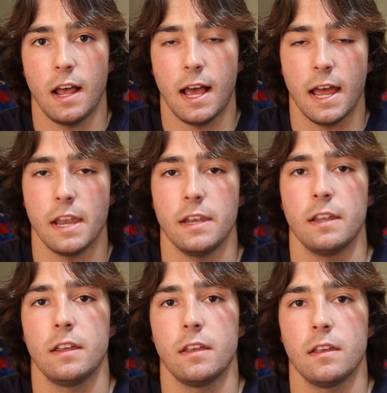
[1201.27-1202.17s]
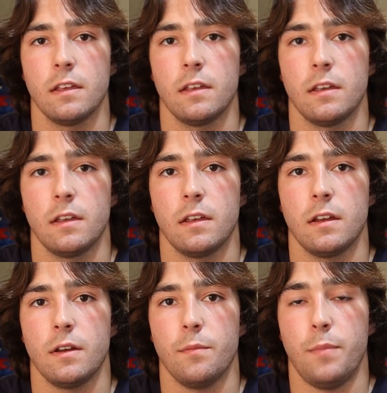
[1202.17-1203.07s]
on
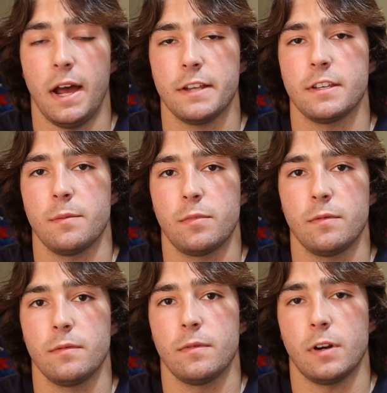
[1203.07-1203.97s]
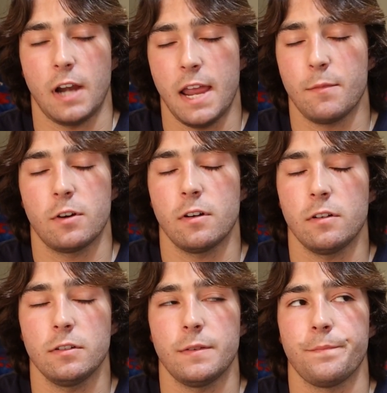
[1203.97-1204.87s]
bicep or hammer
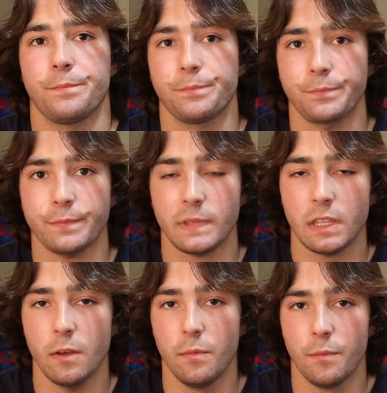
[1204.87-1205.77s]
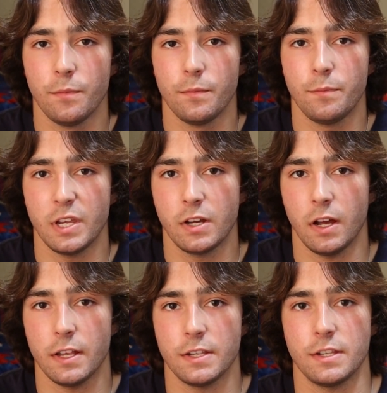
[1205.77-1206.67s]
curls
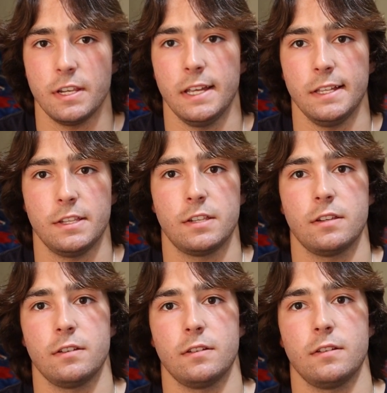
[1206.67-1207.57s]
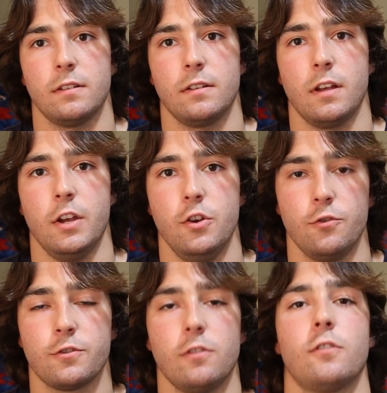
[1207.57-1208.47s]
because it's a
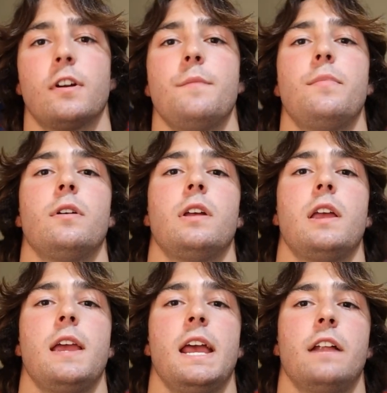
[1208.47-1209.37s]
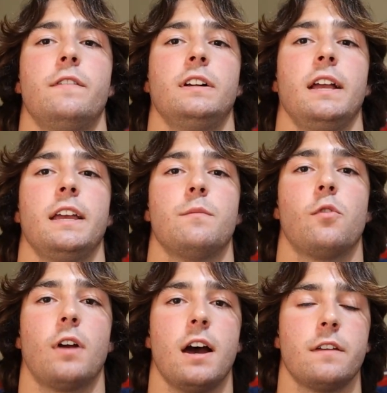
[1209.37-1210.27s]
neutral grip and I feel like I can get
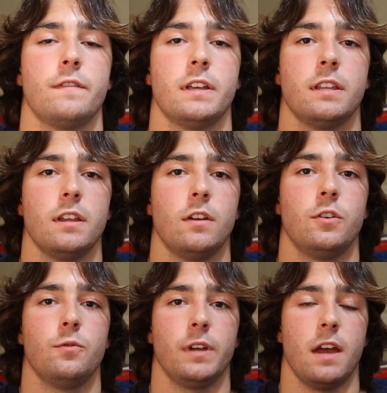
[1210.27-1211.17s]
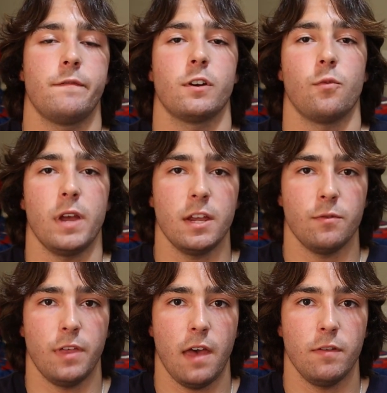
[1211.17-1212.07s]
more out of it doing heavier weight
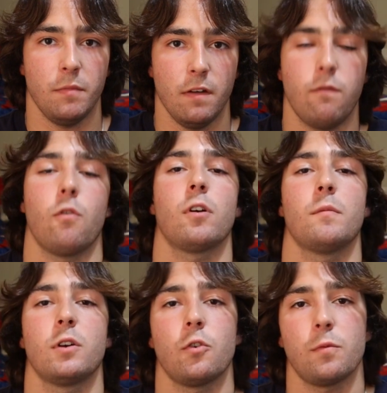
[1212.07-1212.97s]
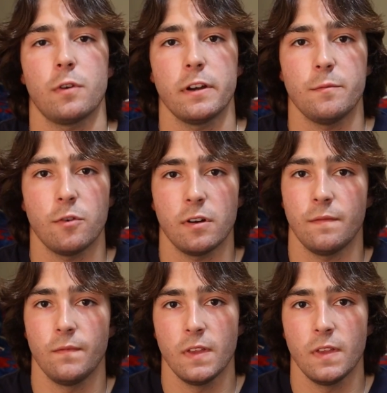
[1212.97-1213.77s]
with having my forearm incorporated more.